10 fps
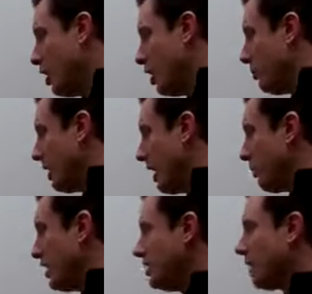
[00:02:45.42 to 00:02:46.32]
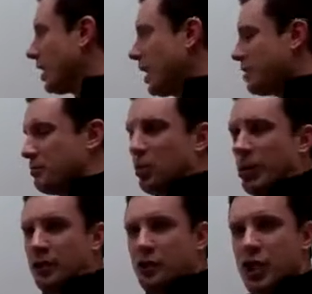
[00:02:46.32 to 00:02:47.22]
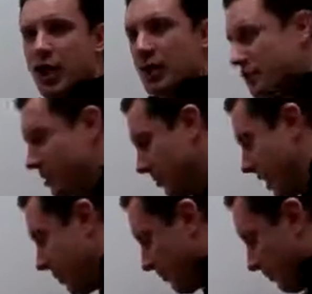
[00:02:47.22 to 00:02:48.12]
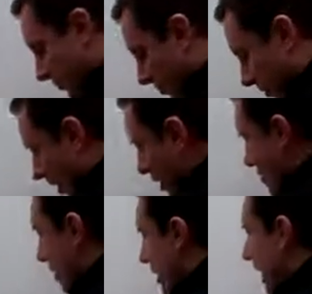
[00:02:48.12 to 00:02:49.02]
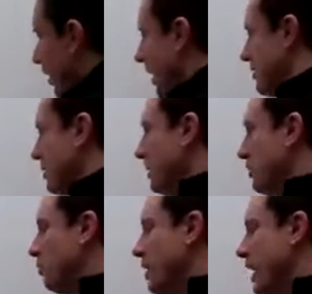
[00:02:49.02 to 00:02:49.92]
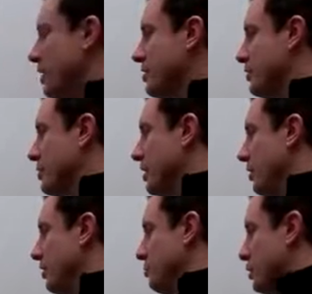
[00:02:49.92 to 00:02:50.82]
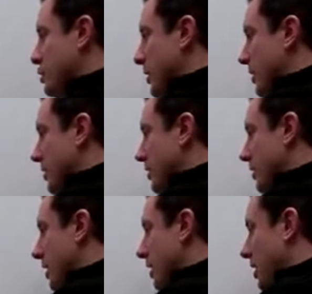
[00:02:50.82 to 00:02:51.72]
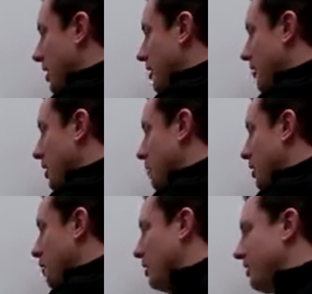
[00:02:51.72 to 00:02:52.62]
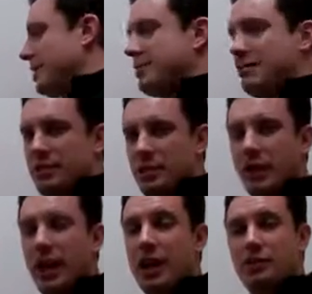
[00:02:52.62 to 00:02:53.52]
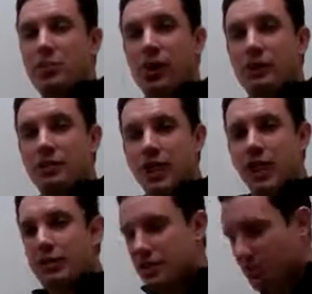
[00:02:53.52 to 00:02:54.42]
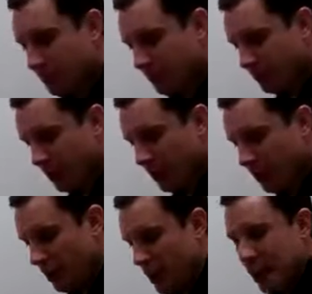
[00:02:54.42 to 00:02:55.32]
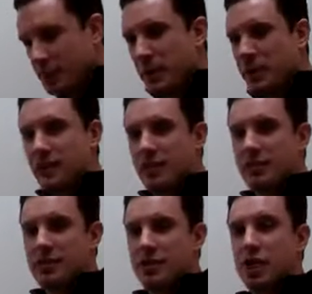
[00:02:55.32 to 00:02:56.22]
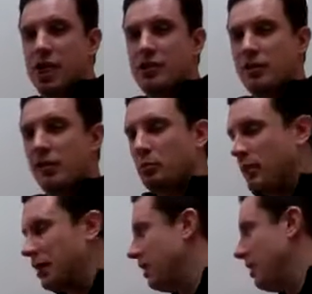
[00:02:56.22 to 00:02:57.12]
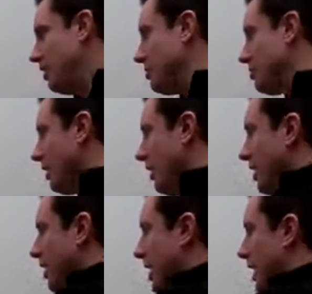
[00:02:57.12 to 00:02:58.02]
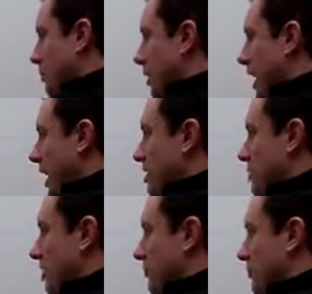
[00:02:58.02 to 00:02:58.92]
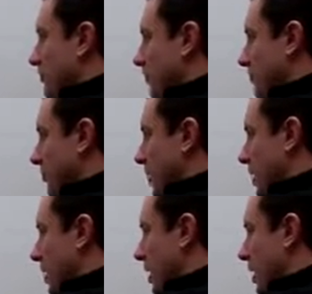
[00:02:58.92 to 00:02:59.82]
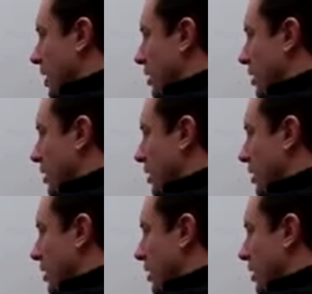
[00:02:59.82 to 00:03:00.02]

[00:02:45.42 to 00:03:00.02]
but now my demarcation point has changed, right? So I now have to be able to manage from a security perspective an environment where my demarcation point has changed. The next piece of this that changes a little bit is that application that